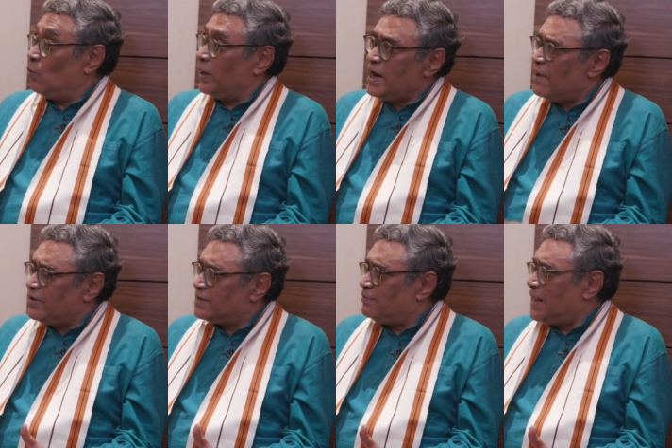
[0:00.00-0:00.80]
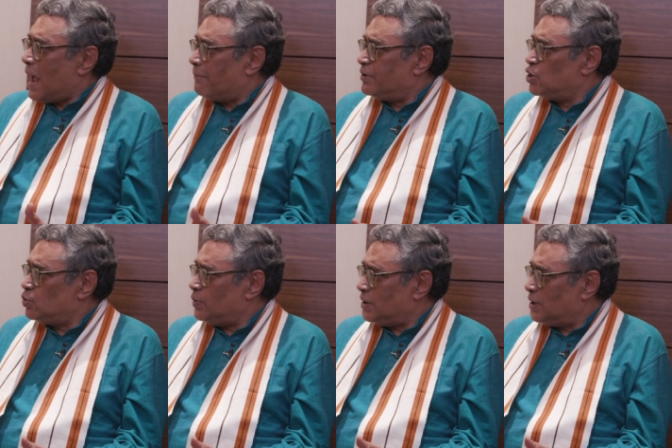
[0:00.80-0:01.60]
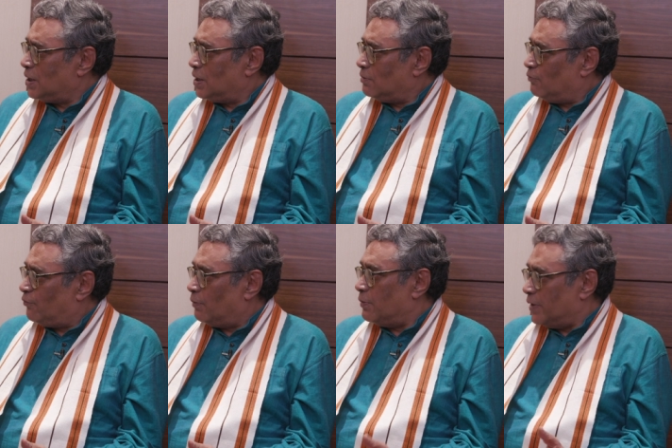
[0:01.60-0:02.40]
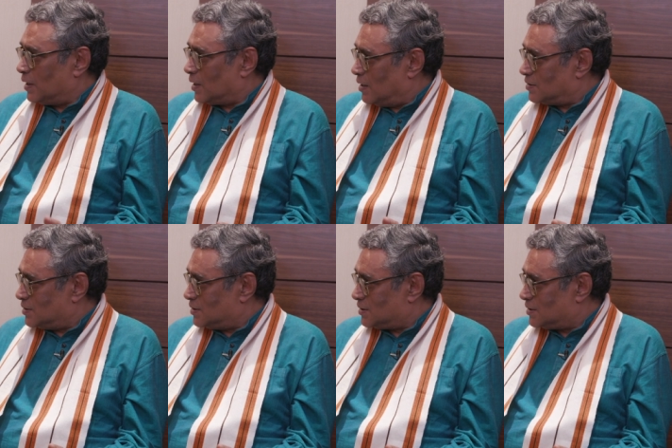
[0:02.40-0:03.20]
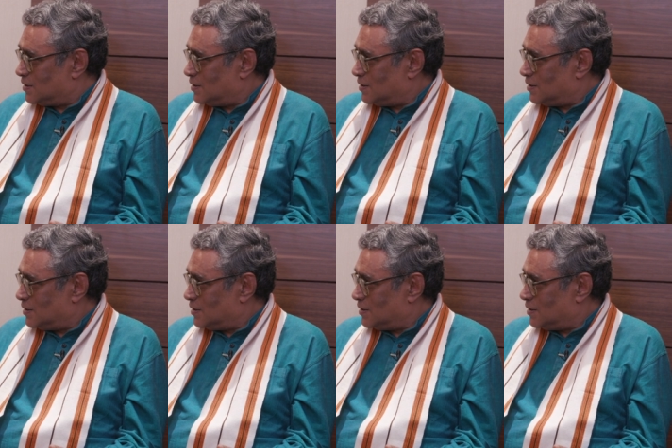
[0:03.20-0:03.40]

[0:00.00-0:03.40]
inevitably happened to be from the middle classes.